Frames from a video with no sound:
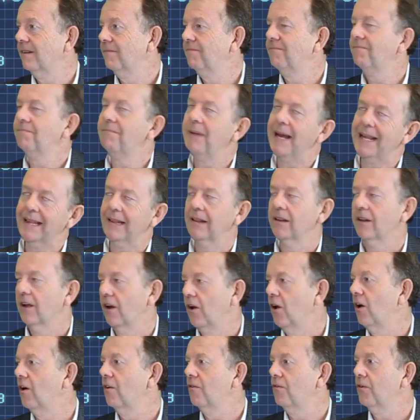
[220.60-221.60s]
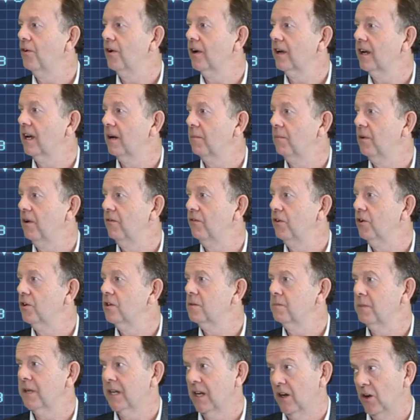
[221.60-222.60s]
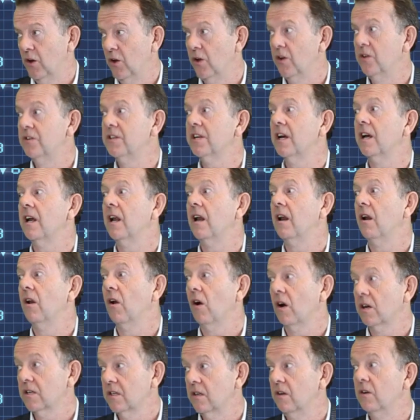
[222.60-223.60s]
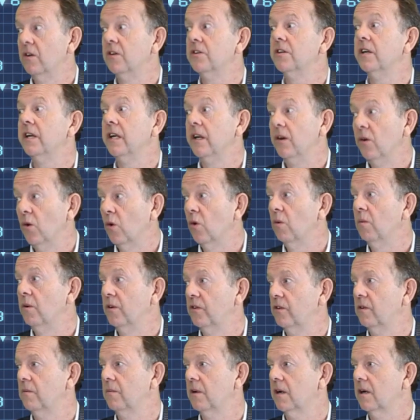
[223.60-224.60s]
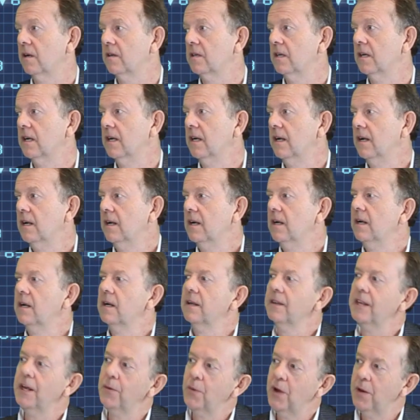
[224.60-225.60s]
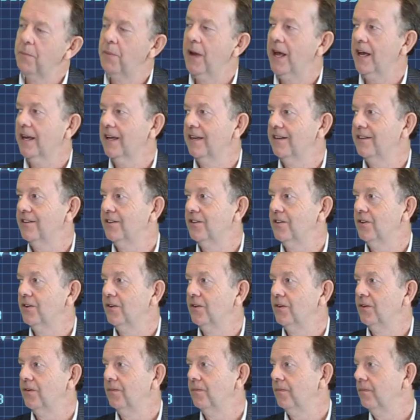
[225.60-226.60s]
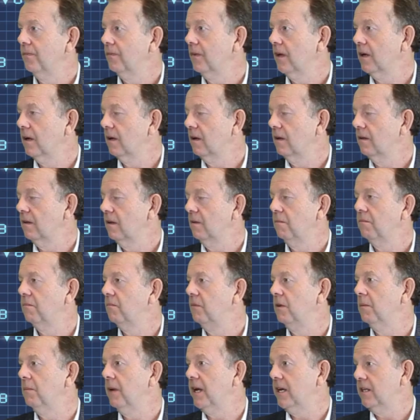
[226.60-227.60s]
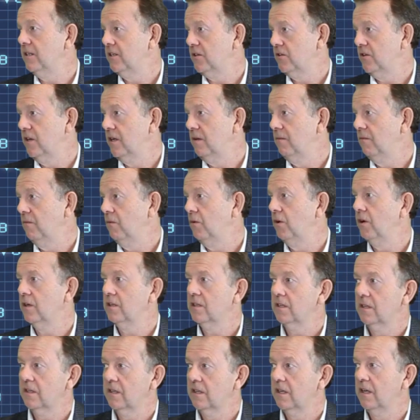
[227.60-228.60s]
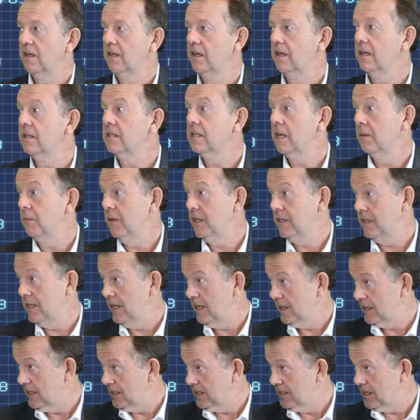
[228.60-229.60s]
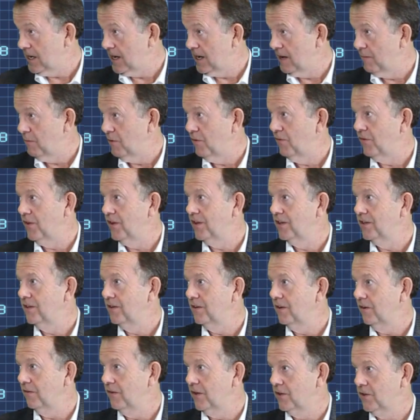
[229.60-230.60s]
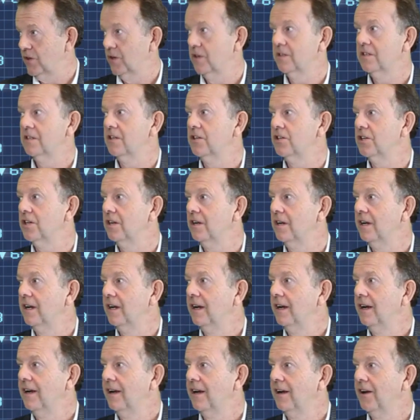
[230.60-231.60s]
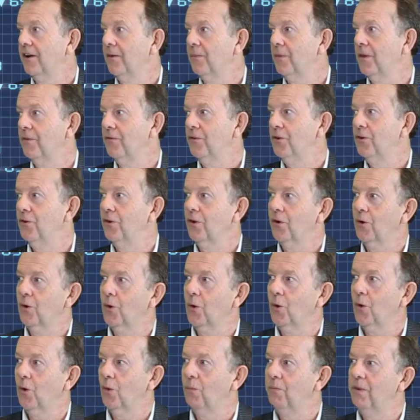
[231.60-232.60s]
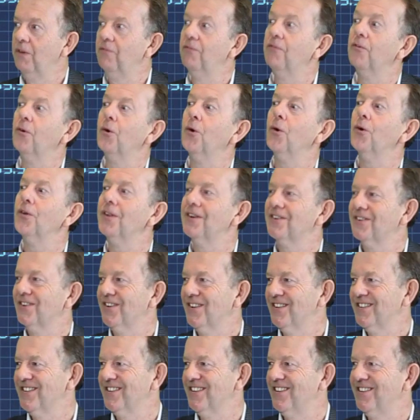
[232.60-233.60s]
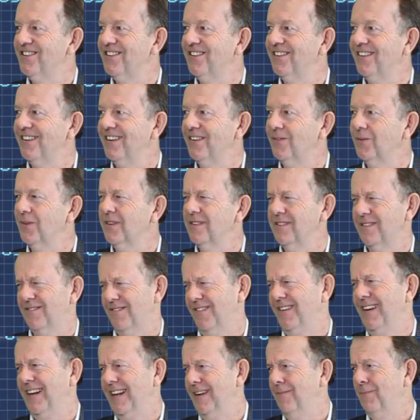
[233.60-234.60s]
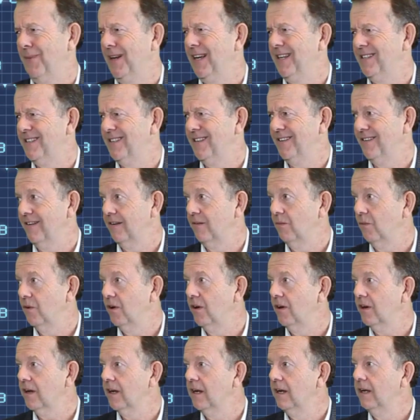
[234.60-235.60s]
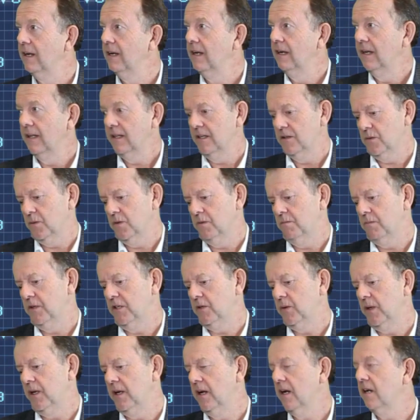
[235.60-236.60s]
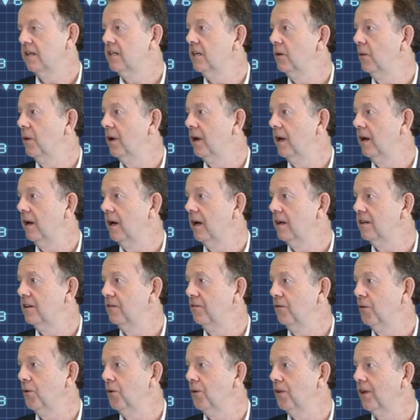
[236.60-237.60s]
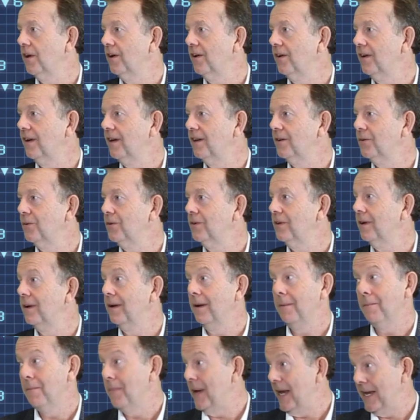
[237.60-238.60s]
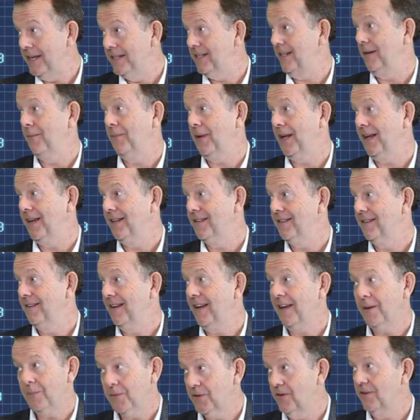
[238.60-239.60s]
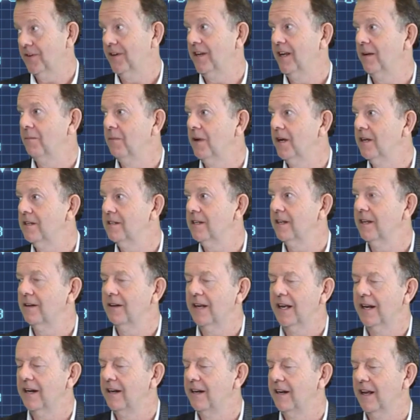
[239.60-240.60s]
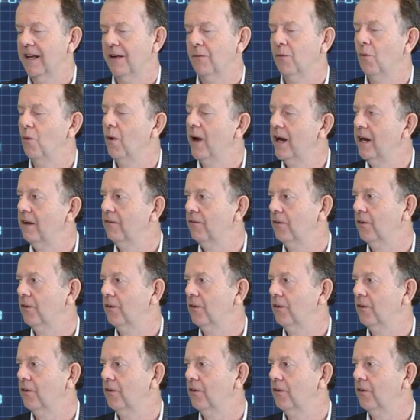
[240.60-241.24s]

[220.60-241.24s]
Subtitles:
battled along for a couple of years, but learned a lot, learned an enormous amount. Then went back into the mainstream, worked at the SABC at the time of the transition. If you recall, before the transition, it wasn't really a place to go and work. This was between 91 and 94, though. It was an amazing place, absolutely amazing, and a wonderful